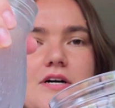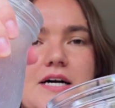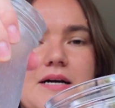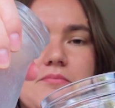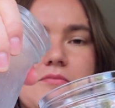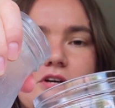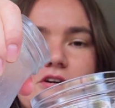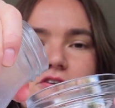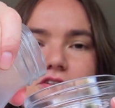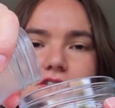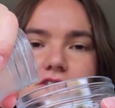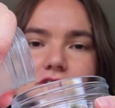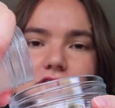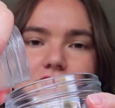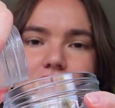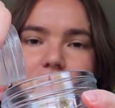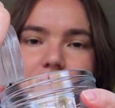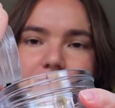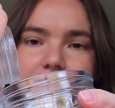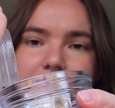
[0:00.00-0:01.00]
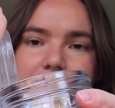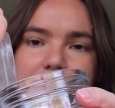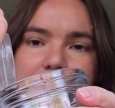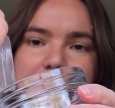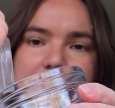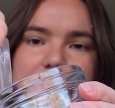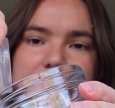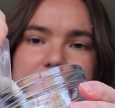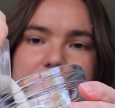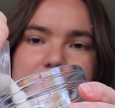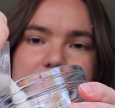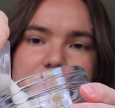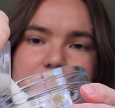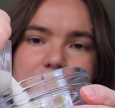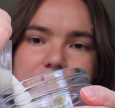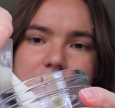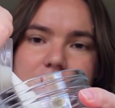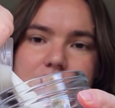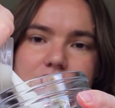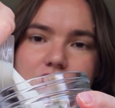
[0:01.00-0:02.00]
I'm going to decant
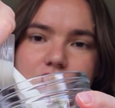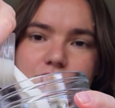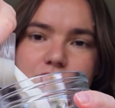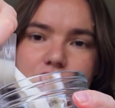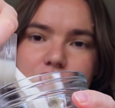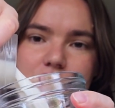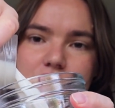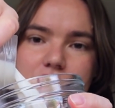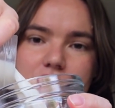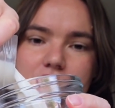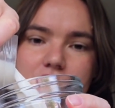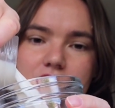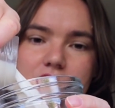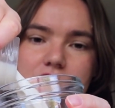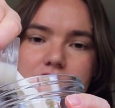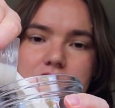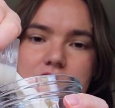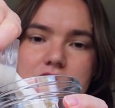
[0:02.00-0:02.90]
into a normal jar.